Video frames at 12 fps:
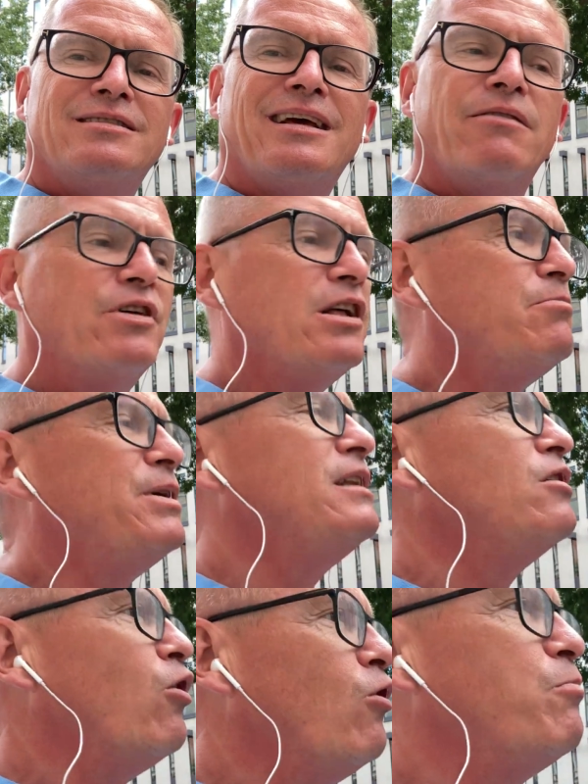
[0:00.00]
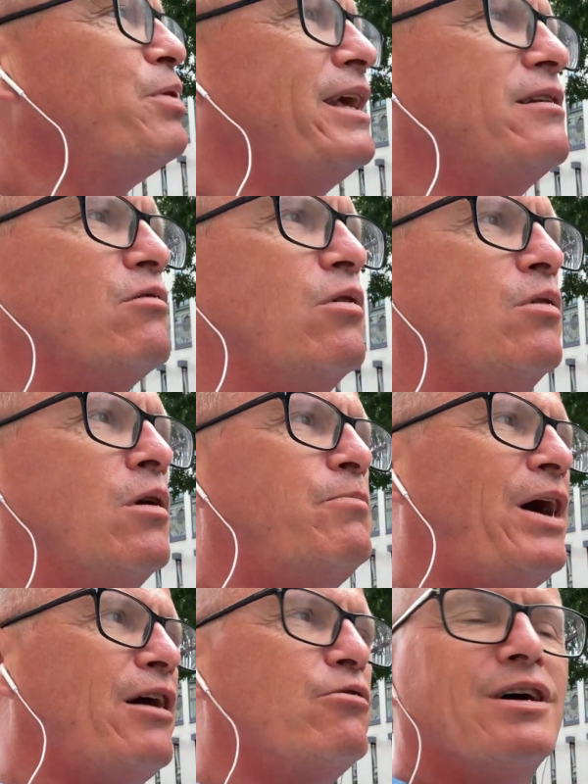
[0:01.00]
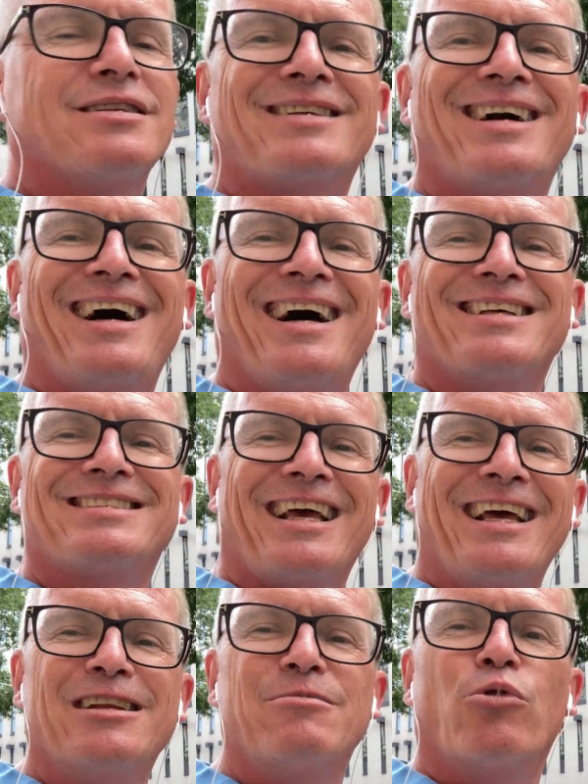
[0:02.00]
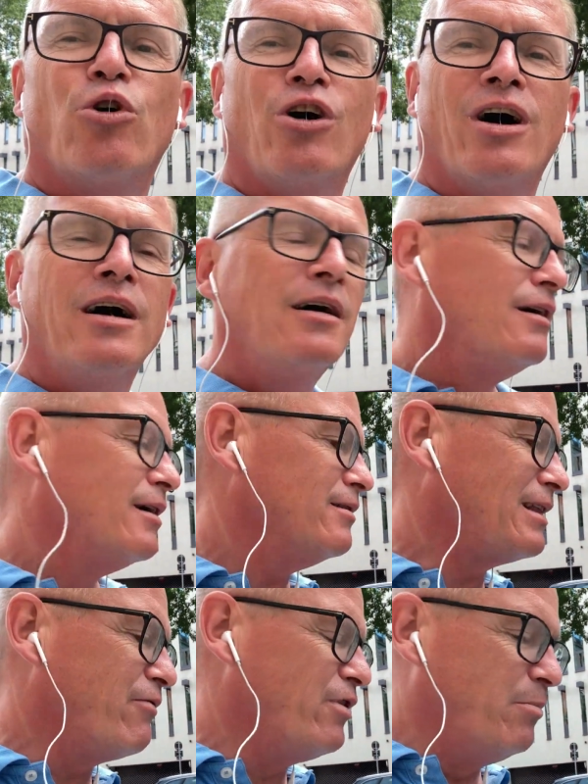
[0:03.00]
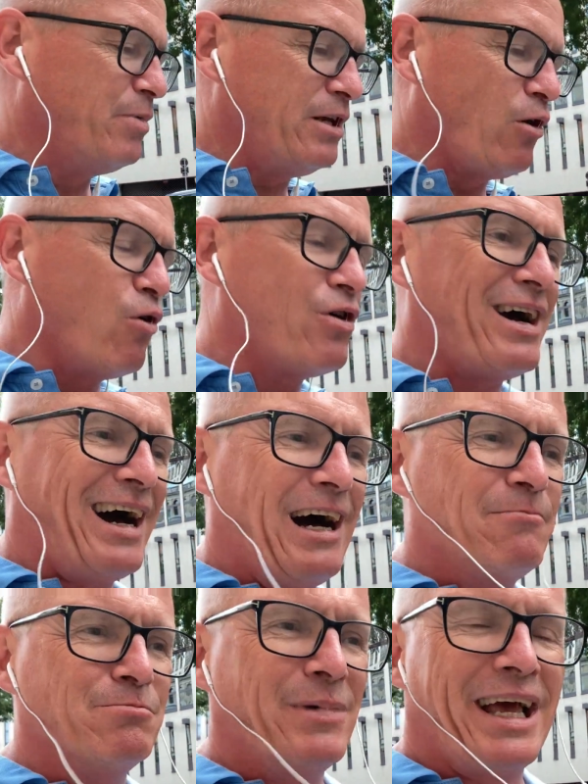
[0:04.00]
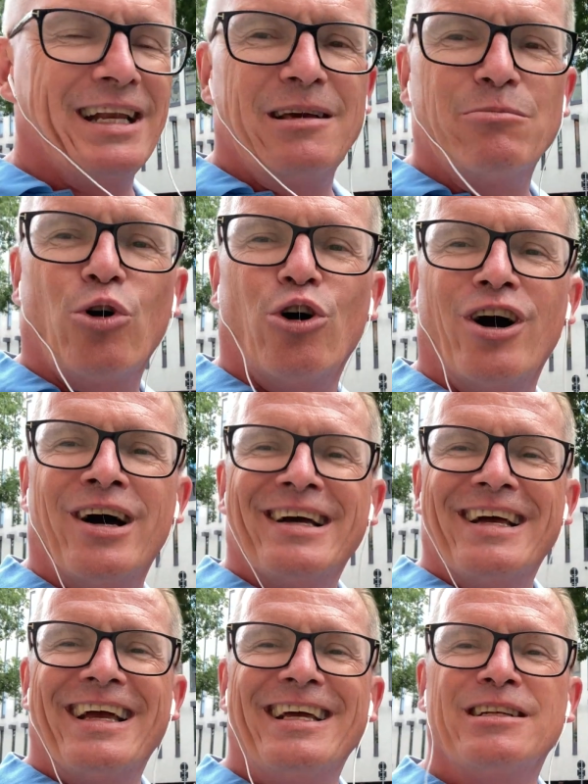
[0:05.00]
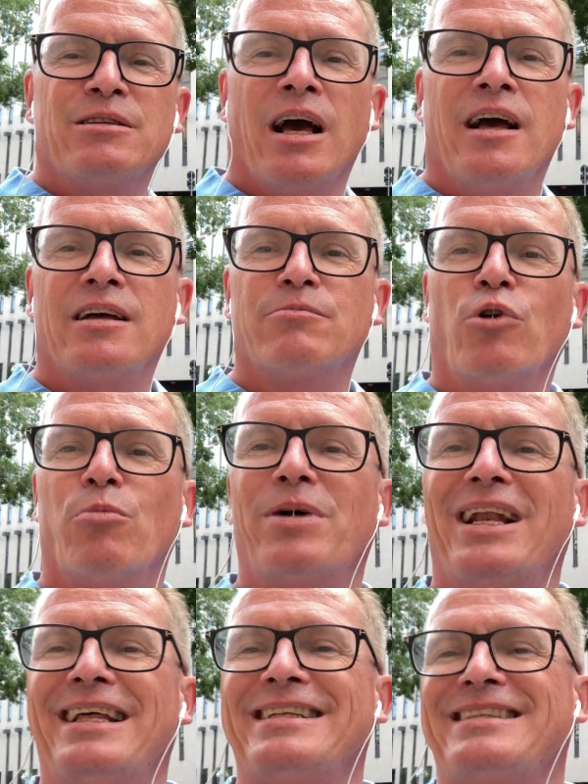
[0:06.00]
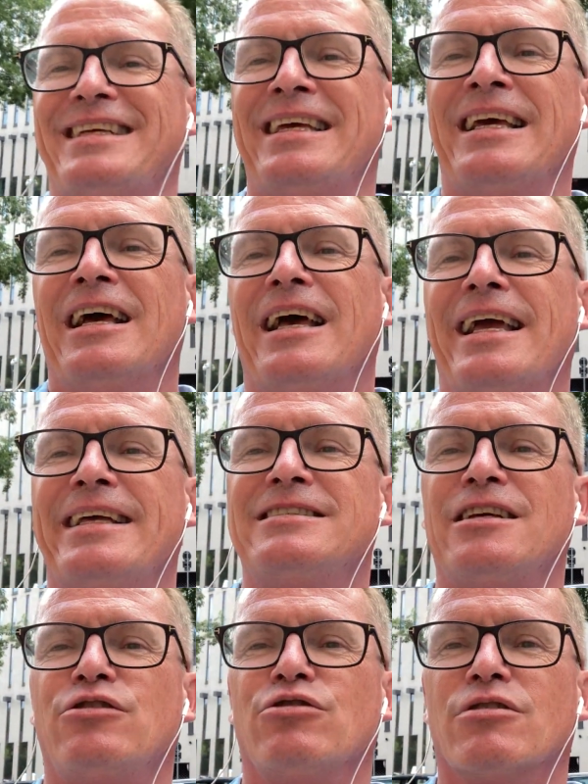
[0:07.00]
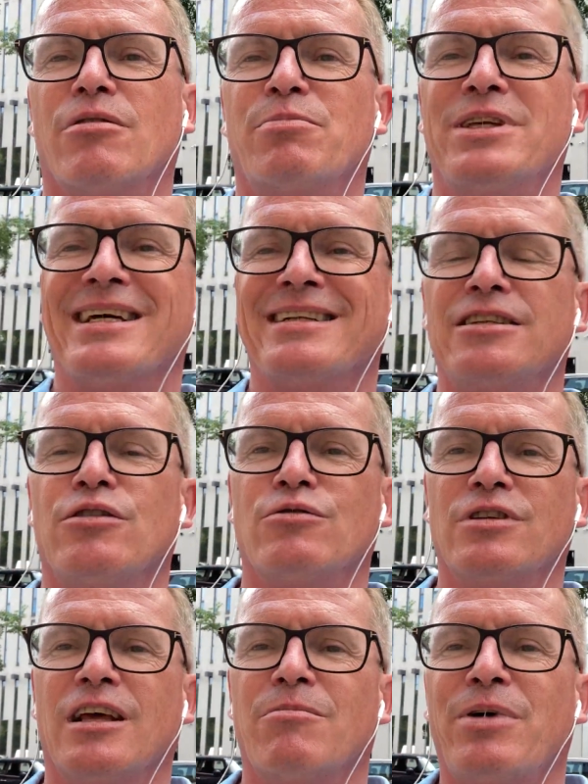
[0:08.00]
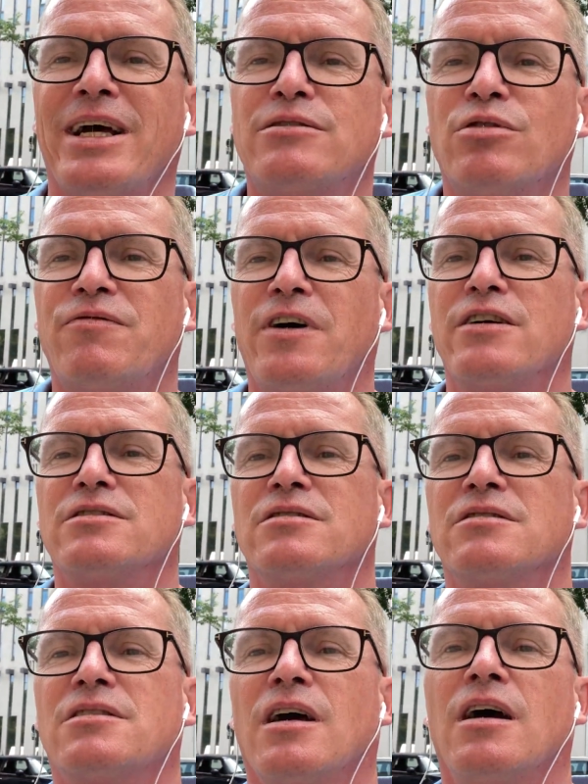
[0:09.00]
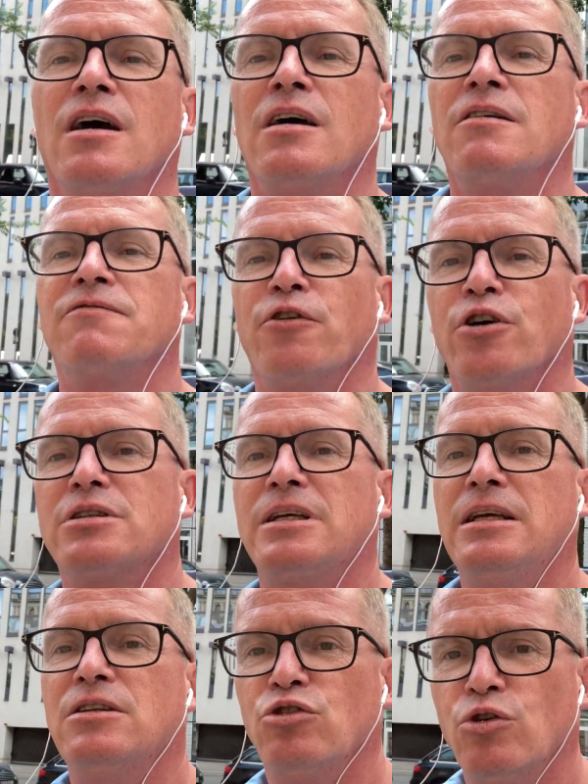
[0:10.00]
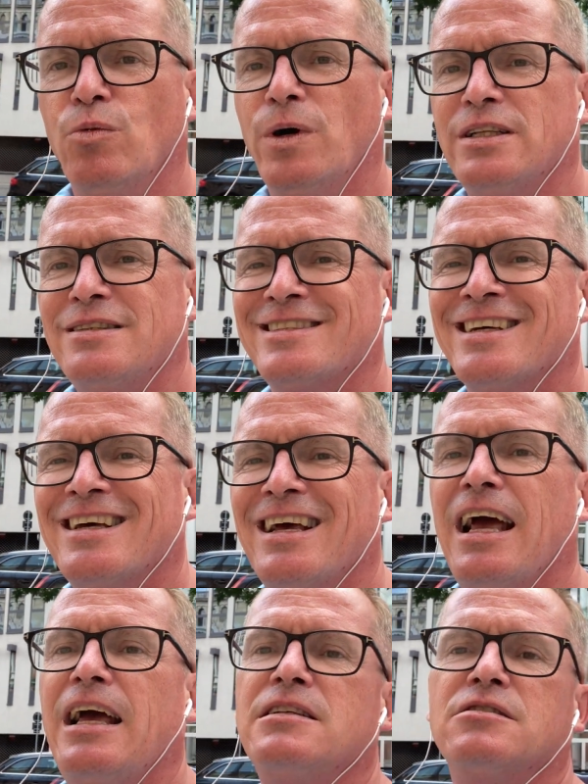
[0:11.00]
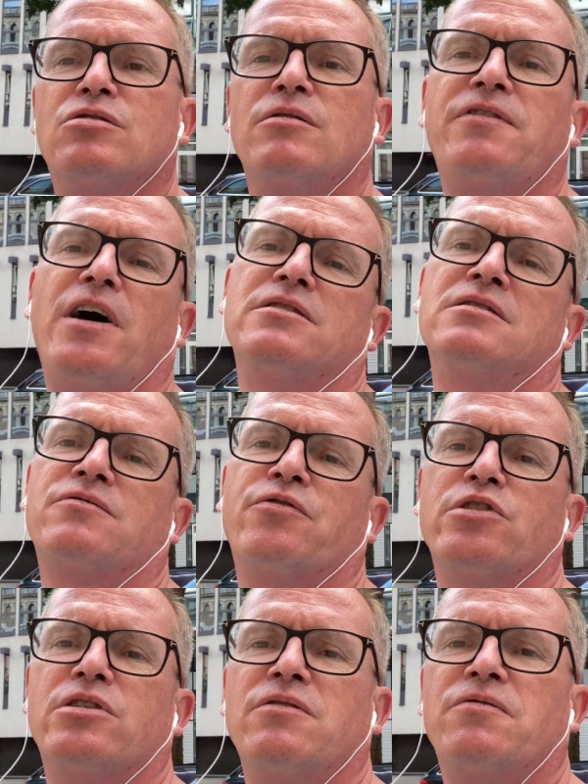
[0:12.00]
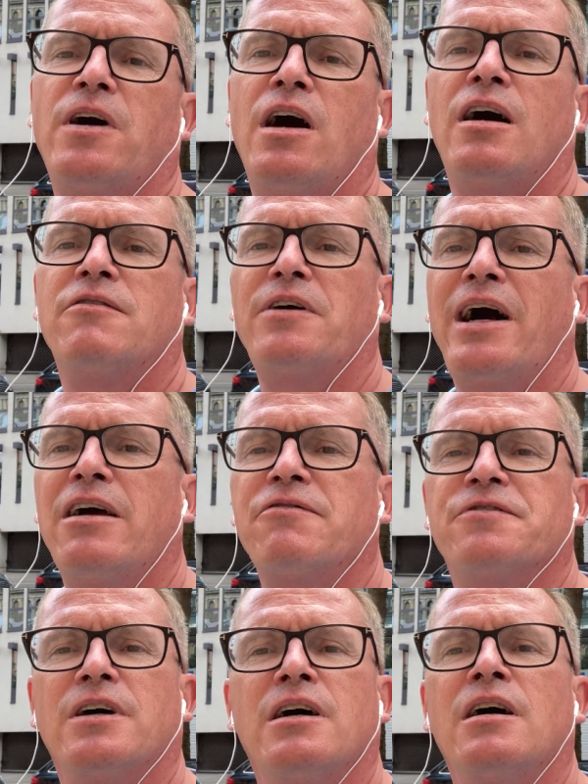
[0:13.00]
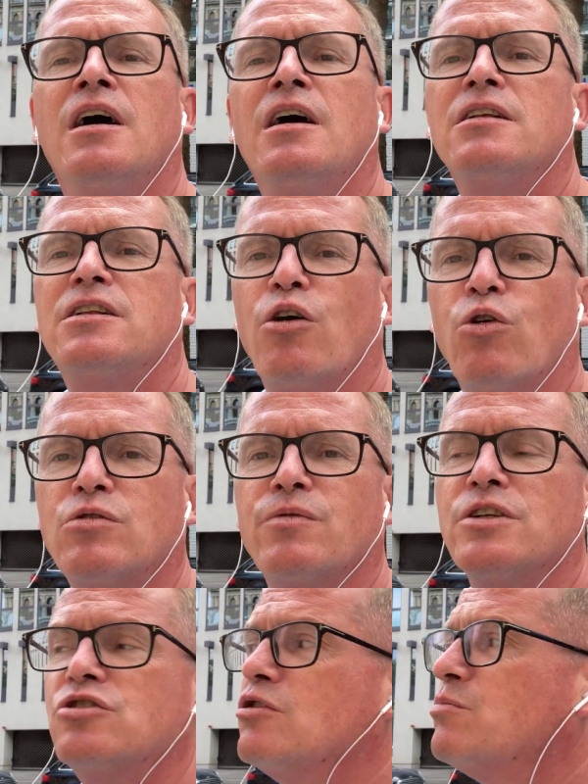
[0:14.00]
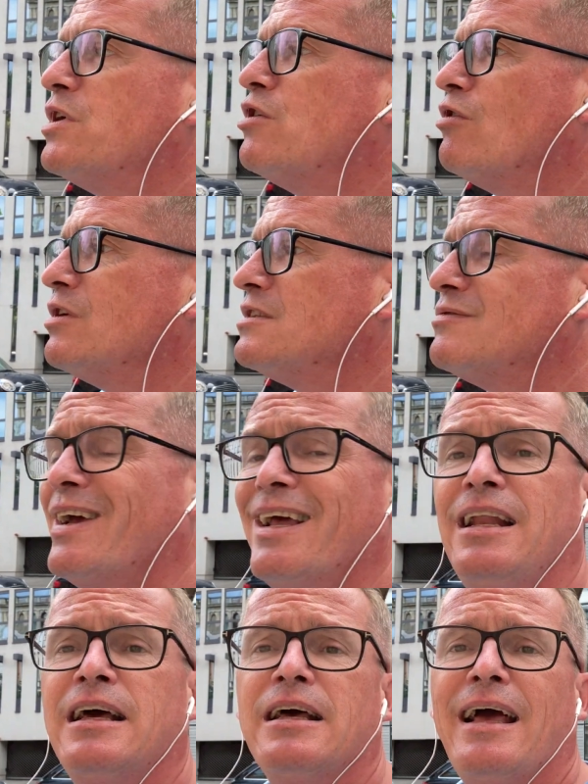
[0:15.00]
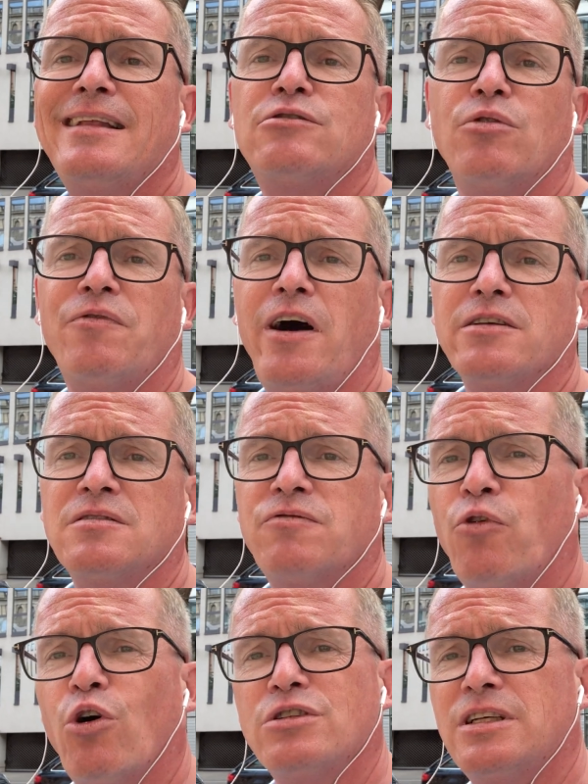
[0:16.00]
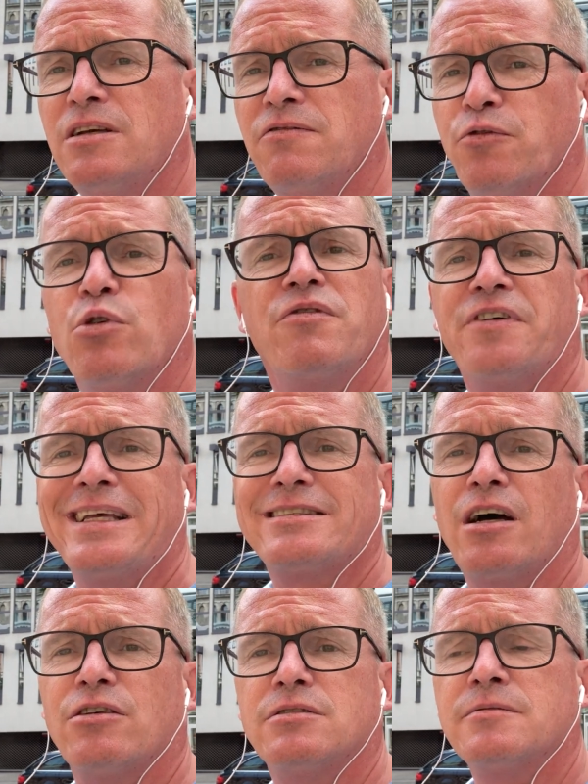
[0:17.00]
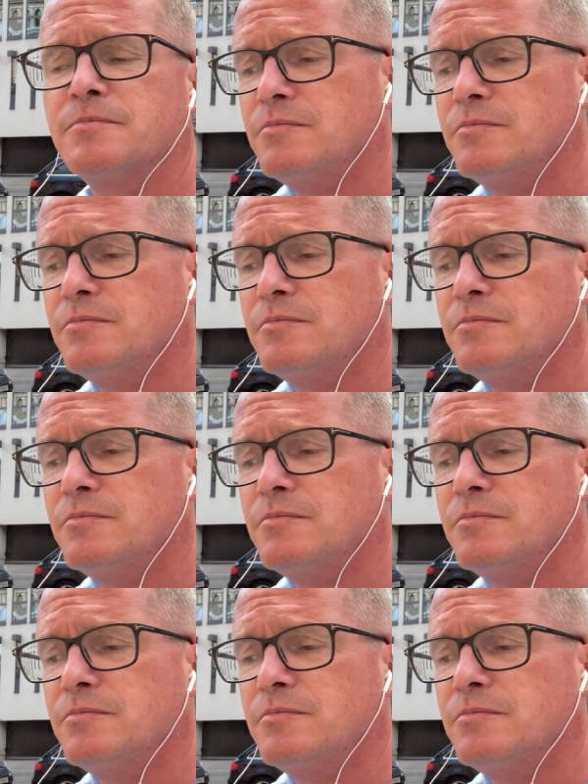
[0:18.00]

there will be no petrol powered cars anymore there will be no carbon anymore in uh, mobility in the european union by 2030 uh, new ones and 2035 uh, the old one should be gone as well, and 2040 full phase out.